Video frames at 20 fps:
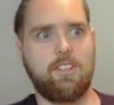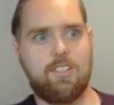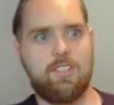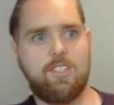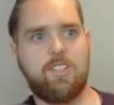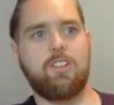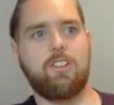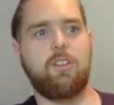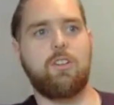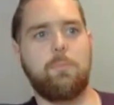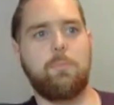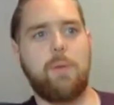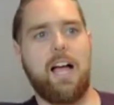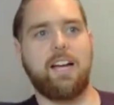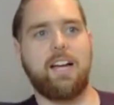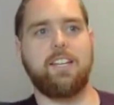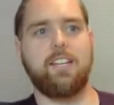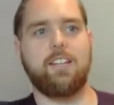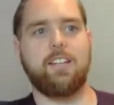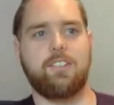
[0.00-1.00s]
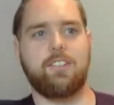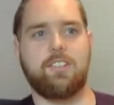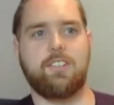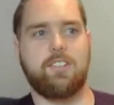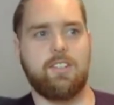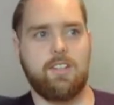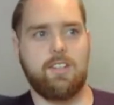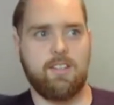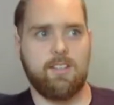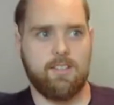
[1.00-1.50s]
Circle back here just
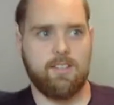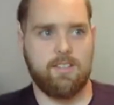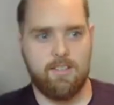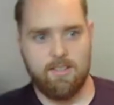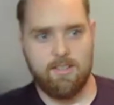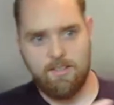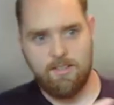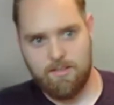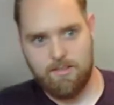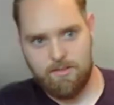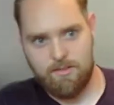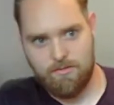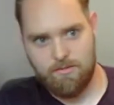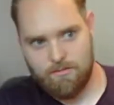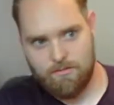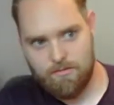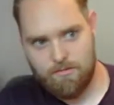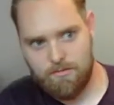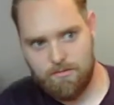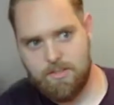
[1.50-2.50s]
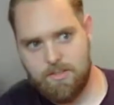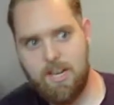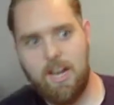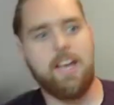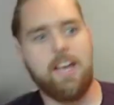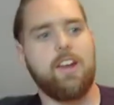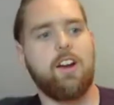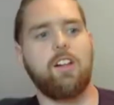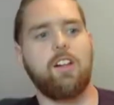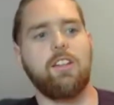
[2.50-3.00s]
to
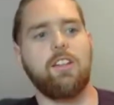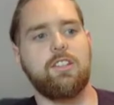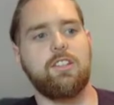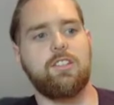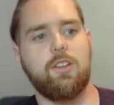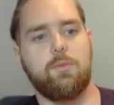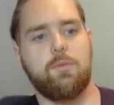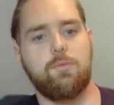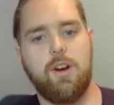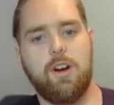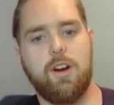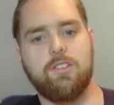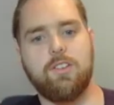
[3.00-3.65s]
tie it all in so far.